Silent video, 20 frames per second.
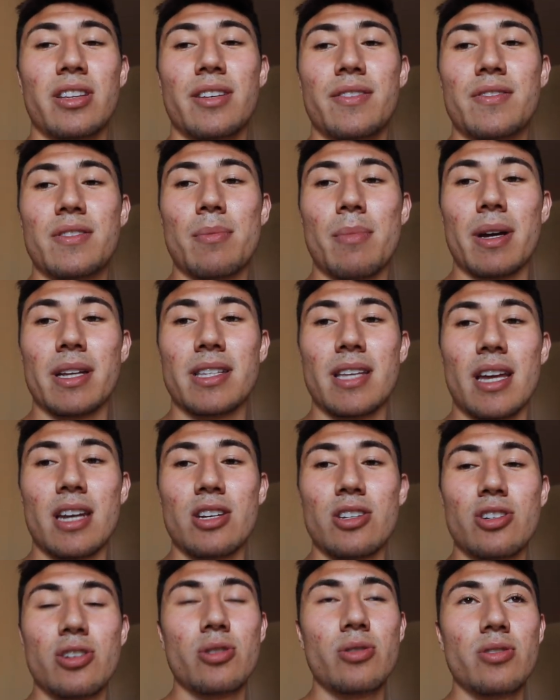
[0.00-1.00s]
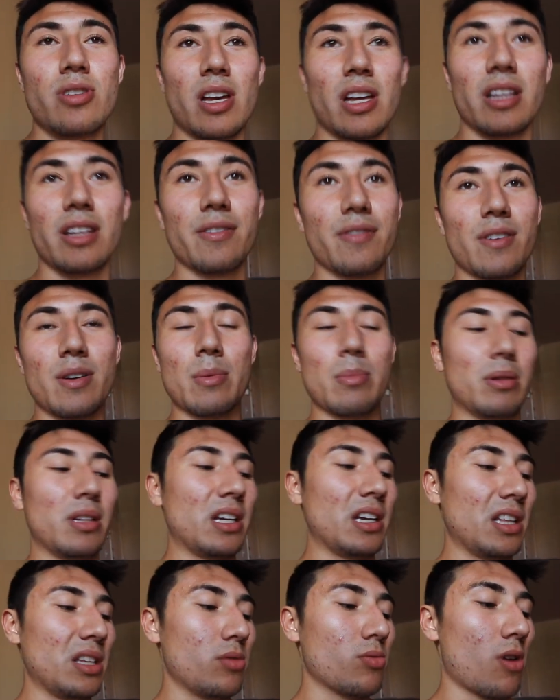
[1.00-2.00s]
lift in my tennis shoes. I lift
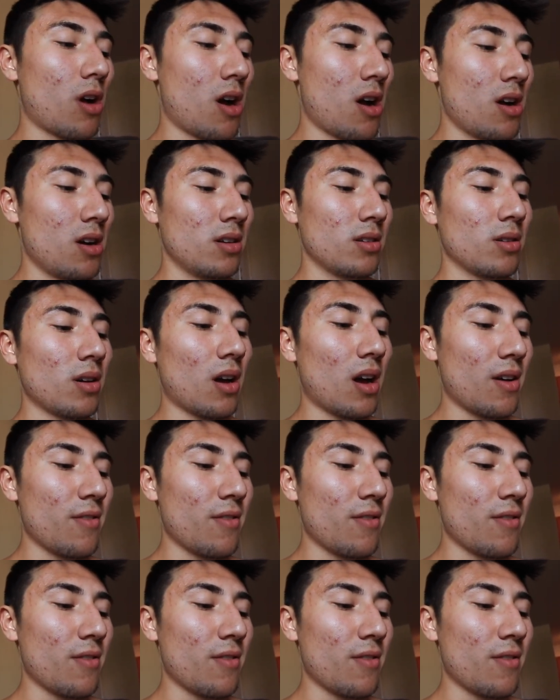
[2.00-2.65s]
completely raw.